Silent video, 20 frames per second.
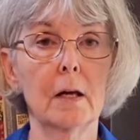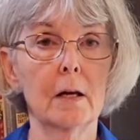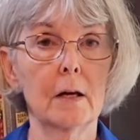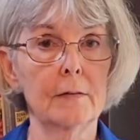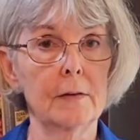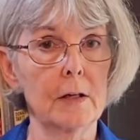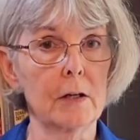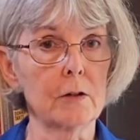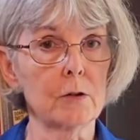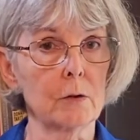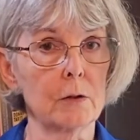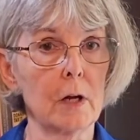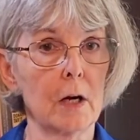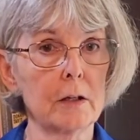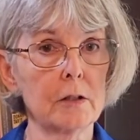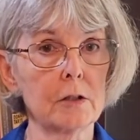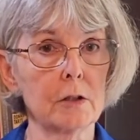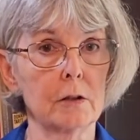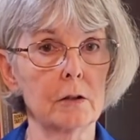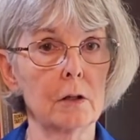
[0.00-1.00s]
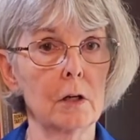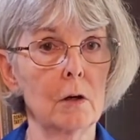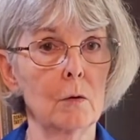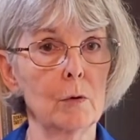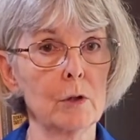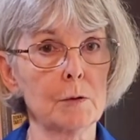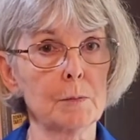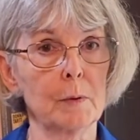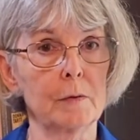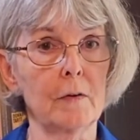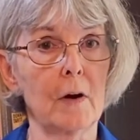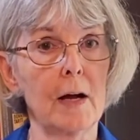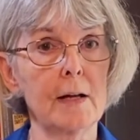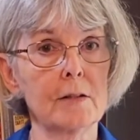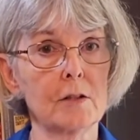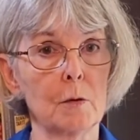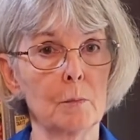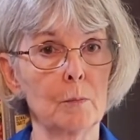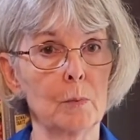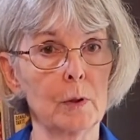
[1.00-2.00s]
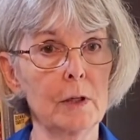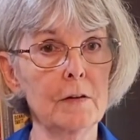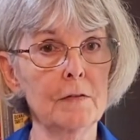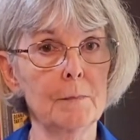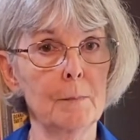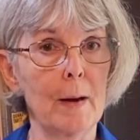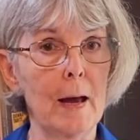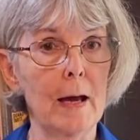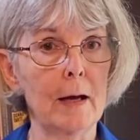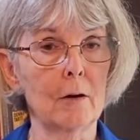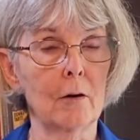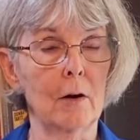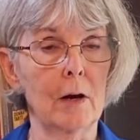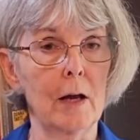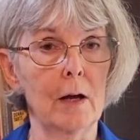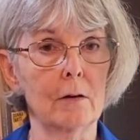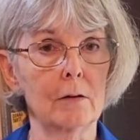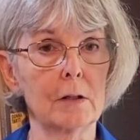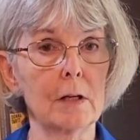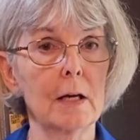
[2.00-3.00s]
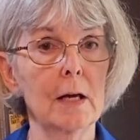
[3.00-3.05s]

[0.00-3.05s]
The introduction, which provides a brief background,